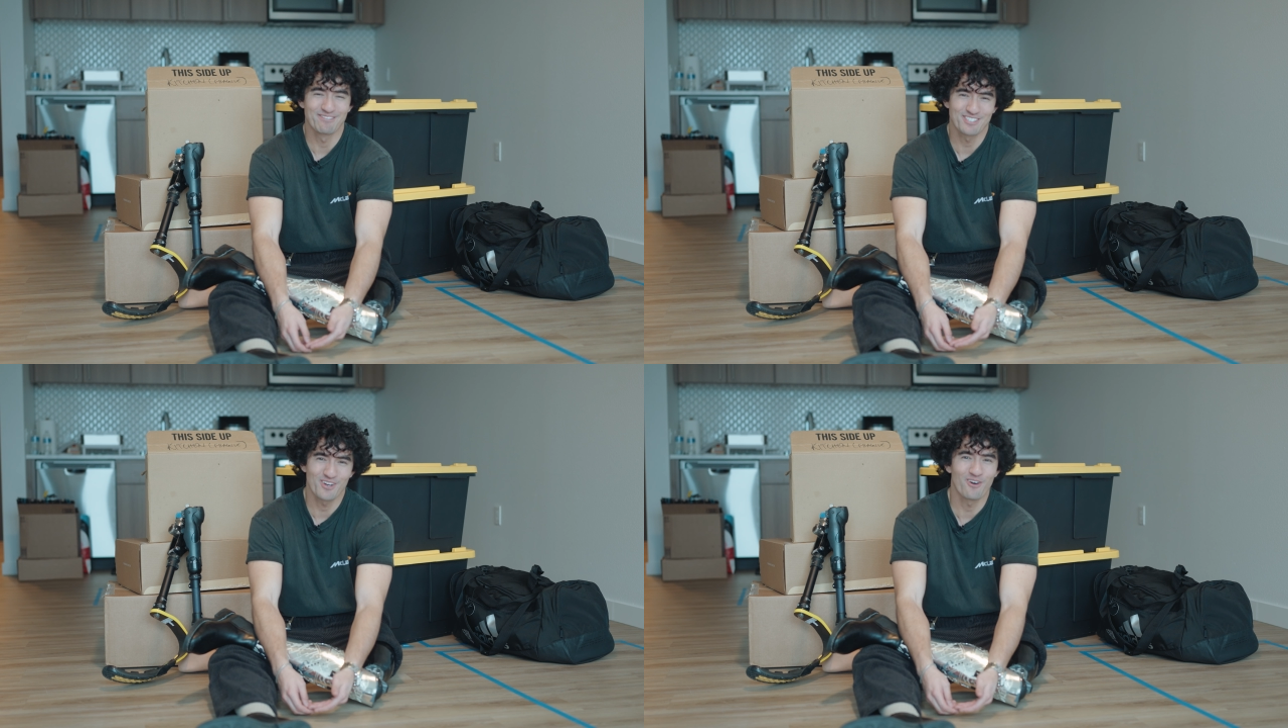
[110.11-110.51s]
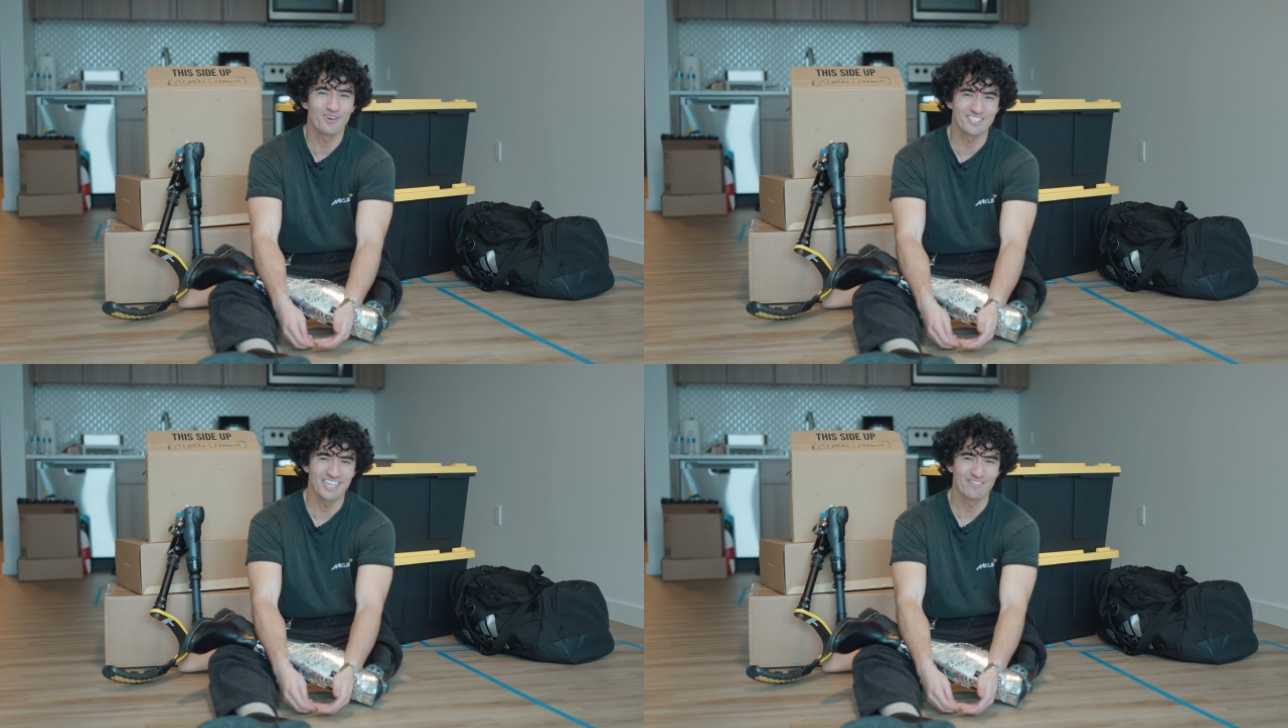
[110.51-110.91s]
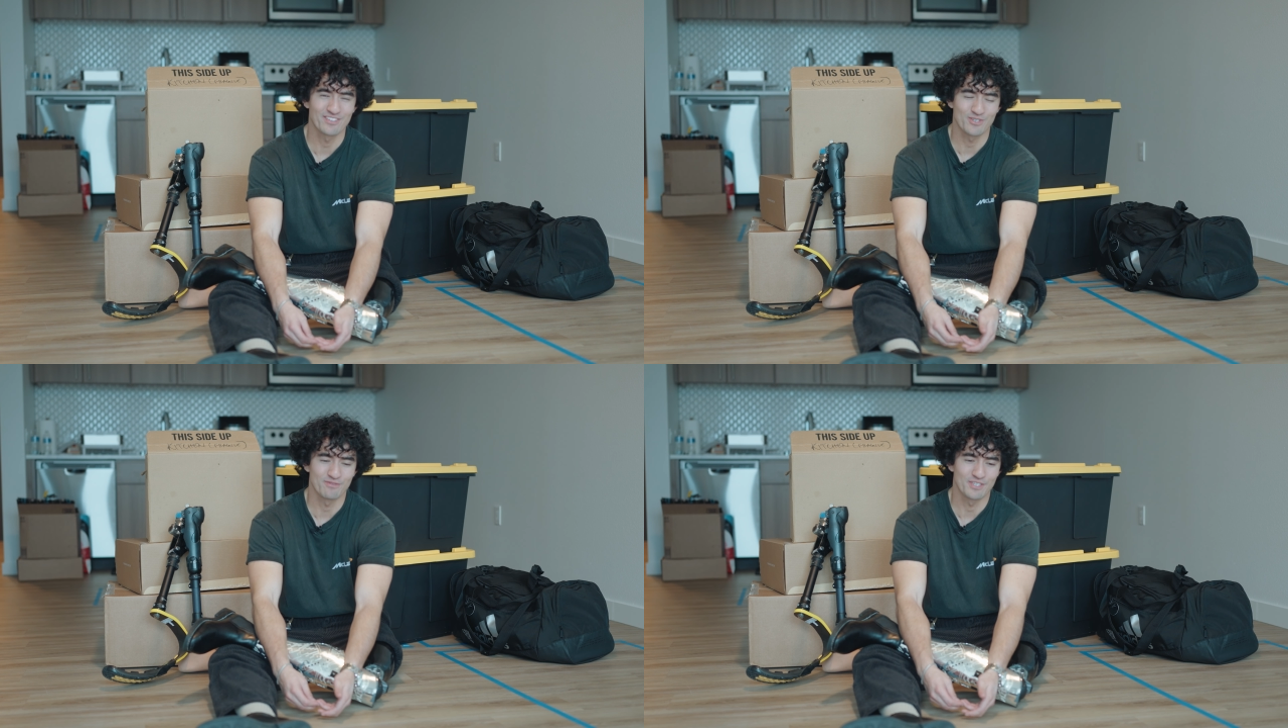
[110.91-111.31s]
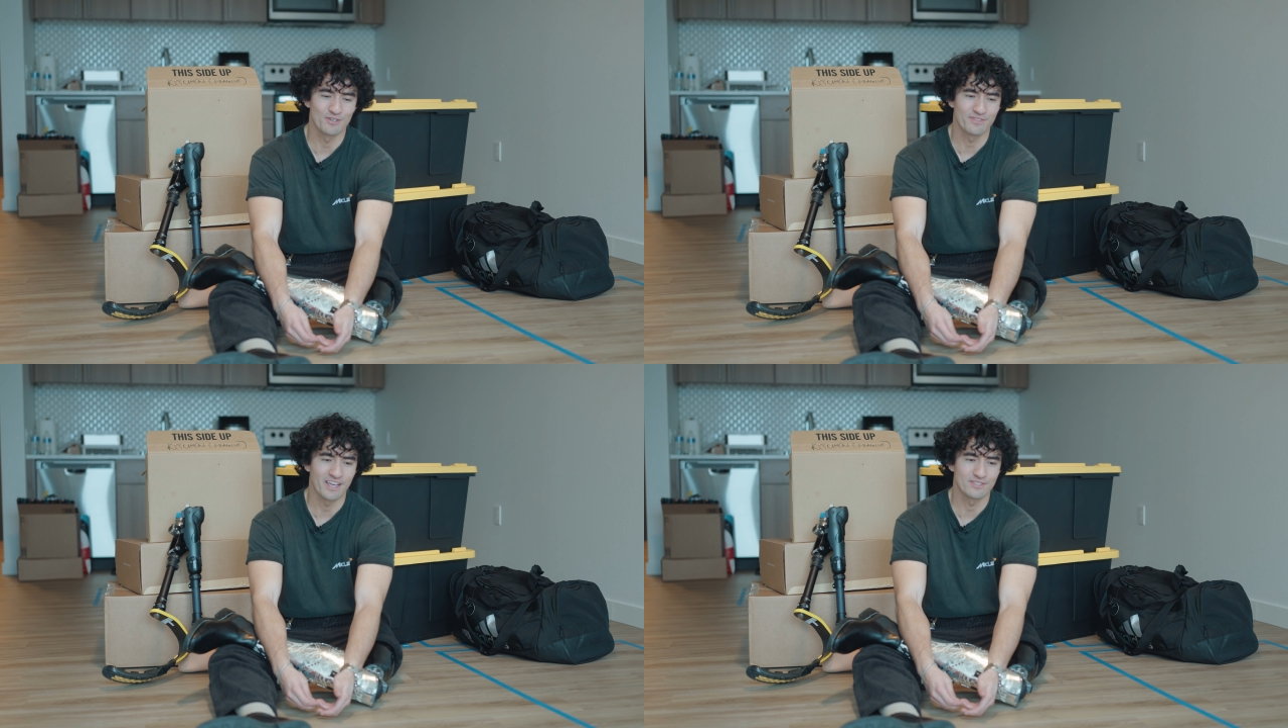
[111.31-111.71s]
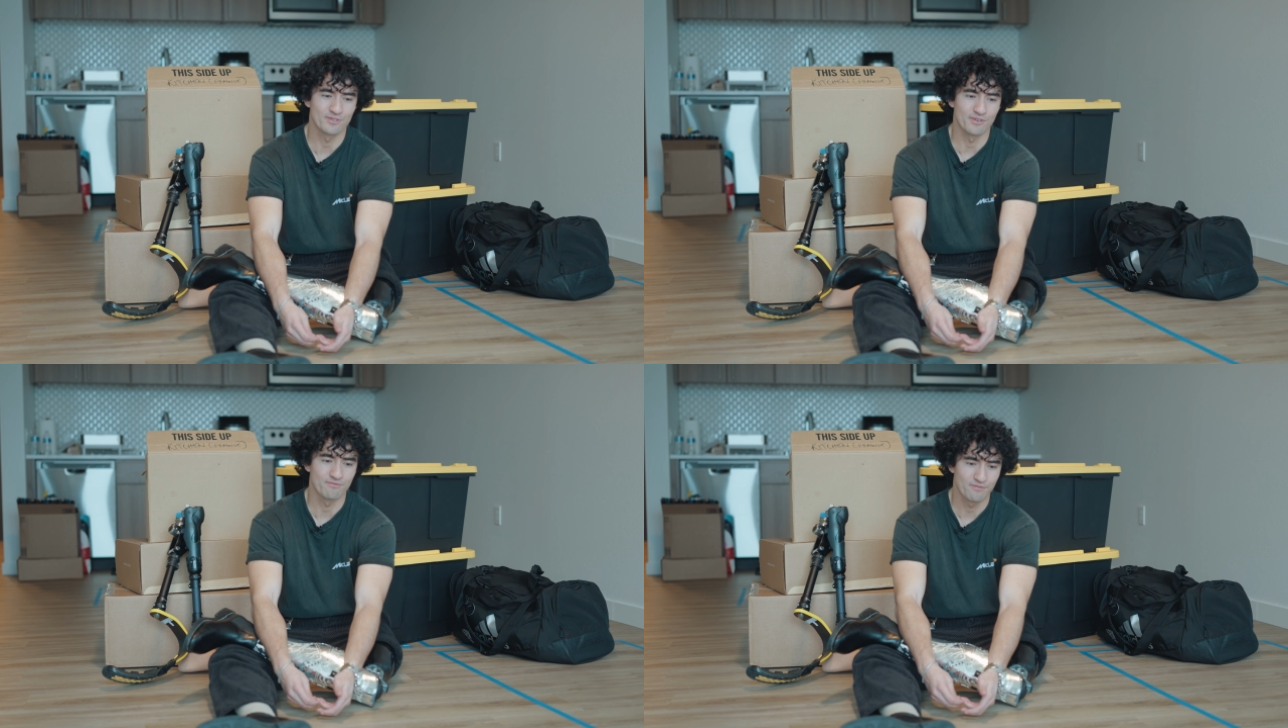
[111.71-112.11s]
I'm just always gonna have to sort of deal with that
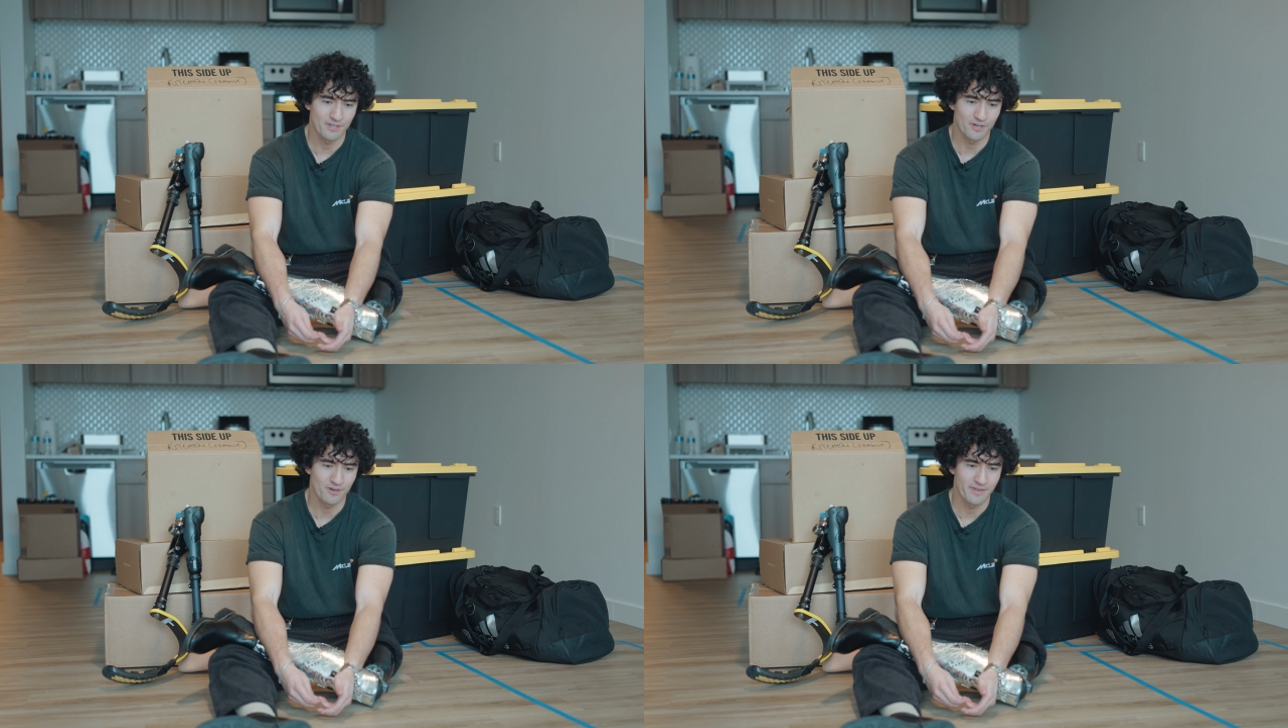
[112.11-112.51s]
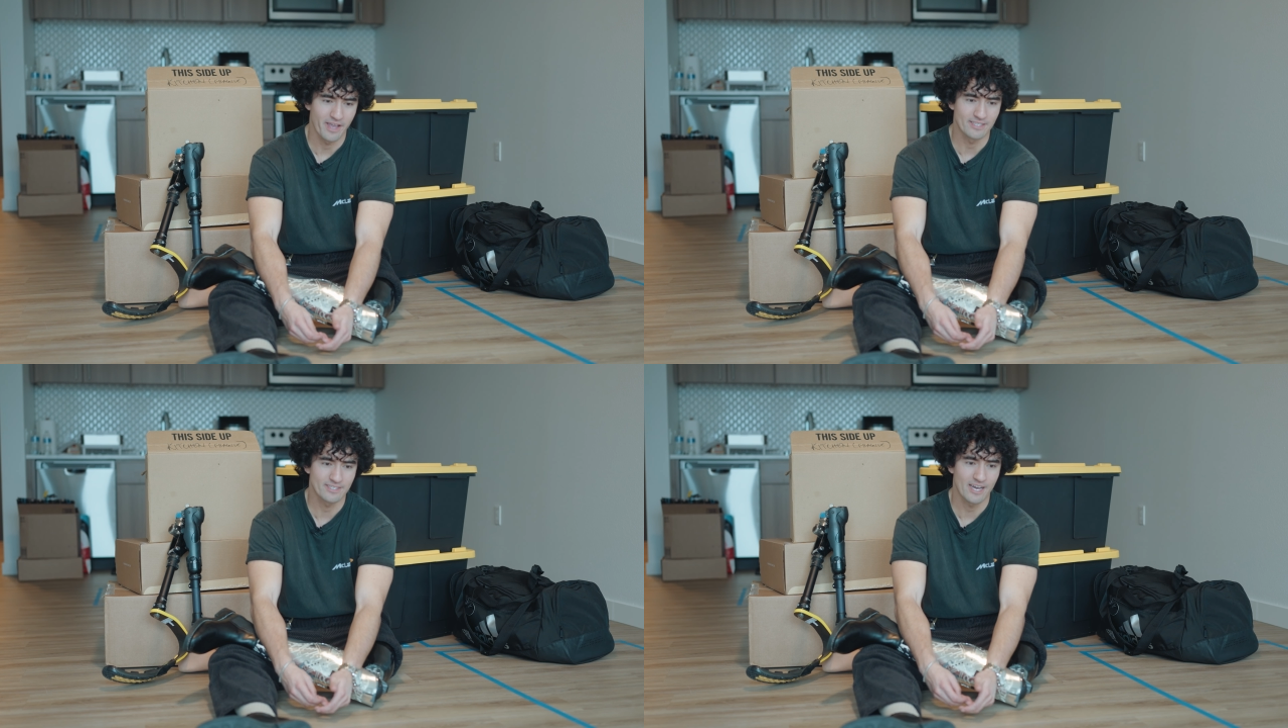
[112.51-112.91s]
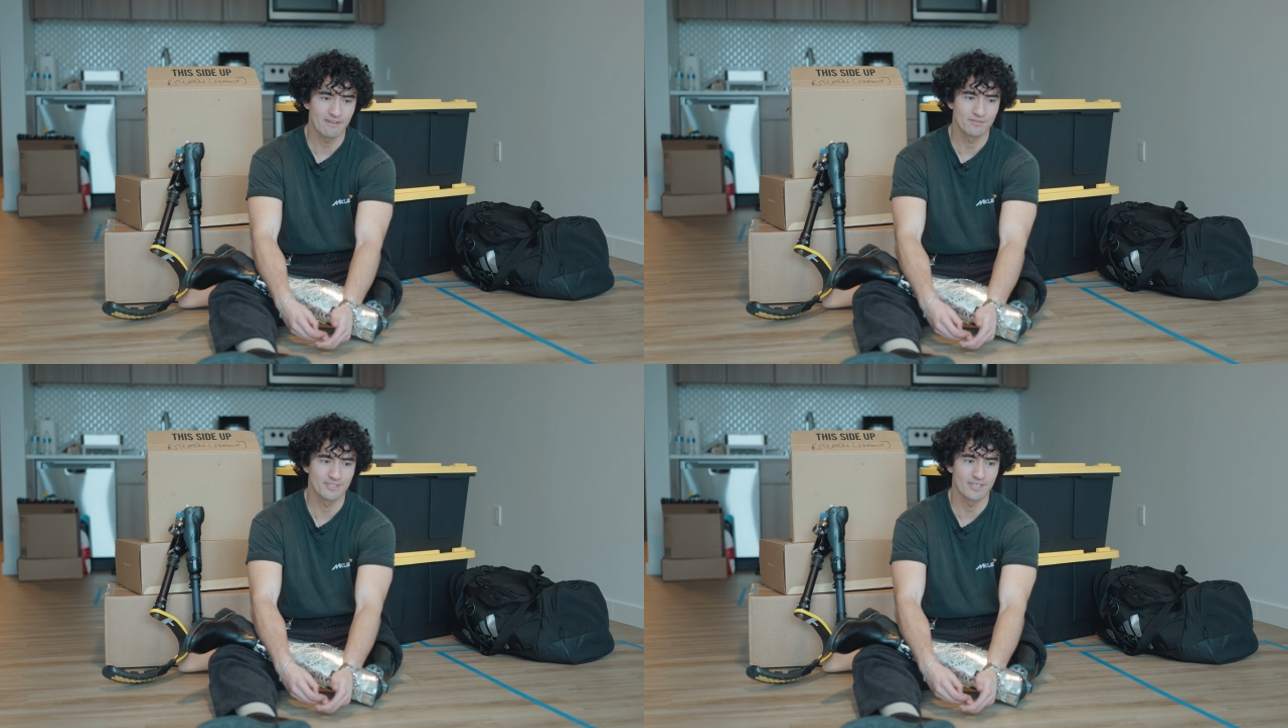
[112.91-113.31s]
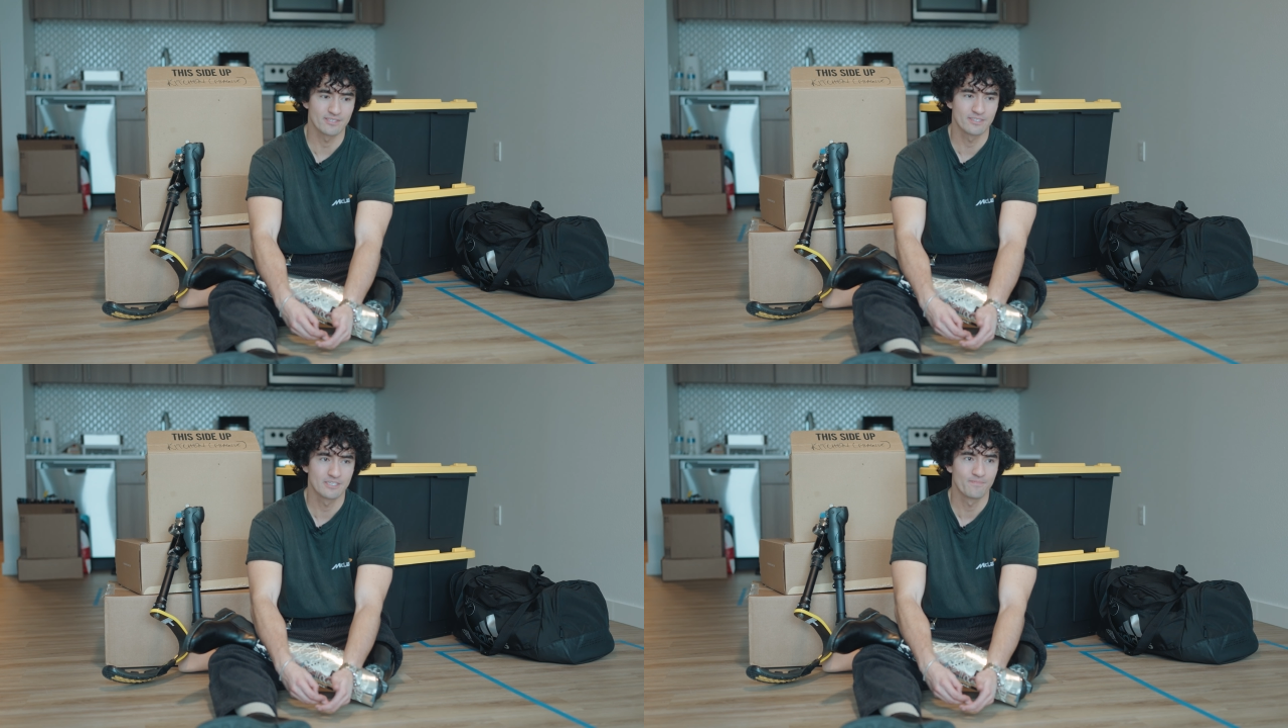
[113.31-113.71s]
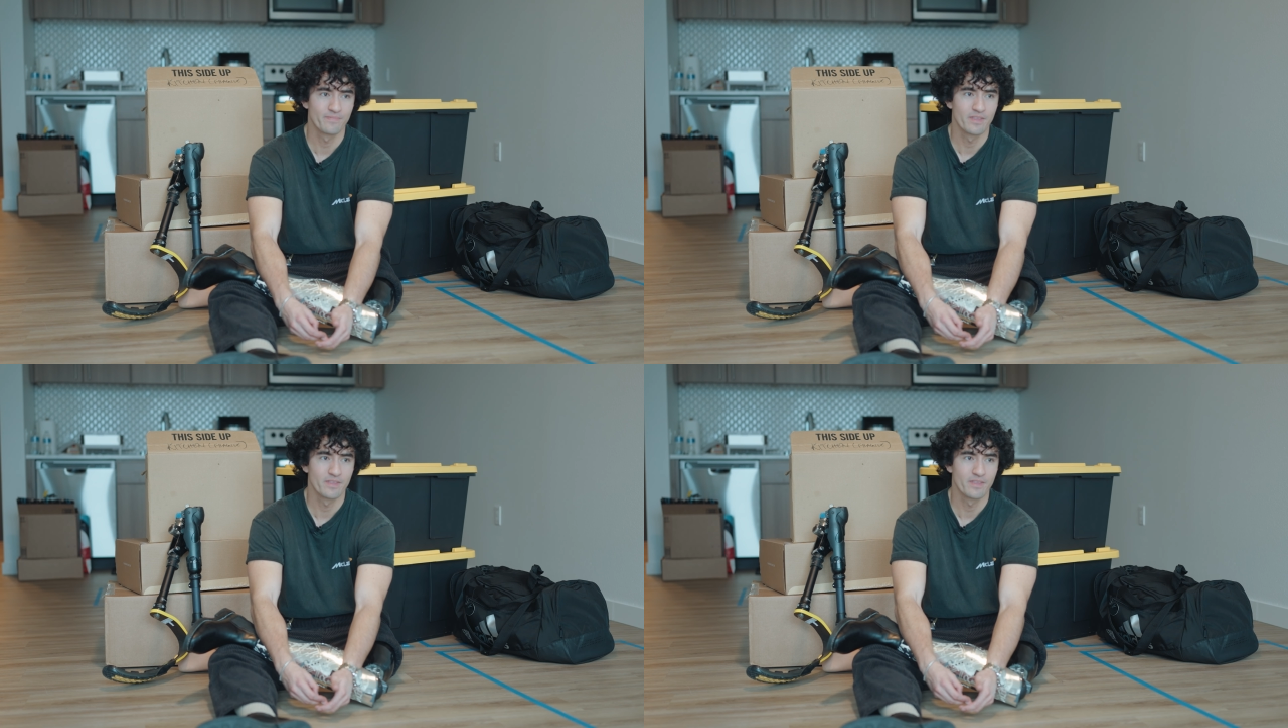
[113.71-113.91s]
sort of fear, and it's kind of just